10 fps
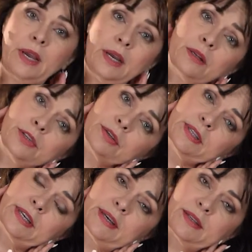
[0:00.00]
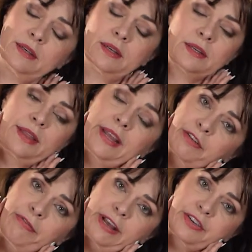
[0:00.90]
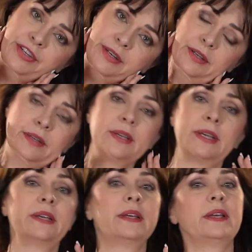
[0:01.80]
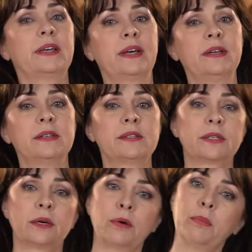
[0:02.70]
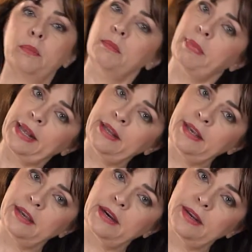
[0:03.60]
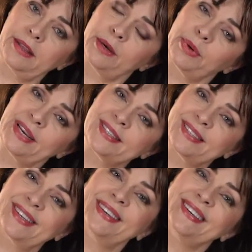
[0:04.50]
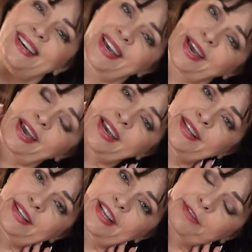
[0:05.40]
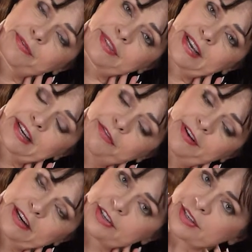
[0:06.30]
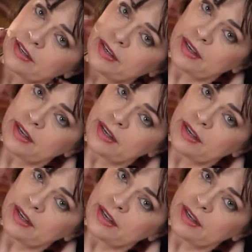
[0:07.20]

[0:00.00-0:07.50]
and also the neck flexion. Yeah, so bend here in the waist, add a neck flexion.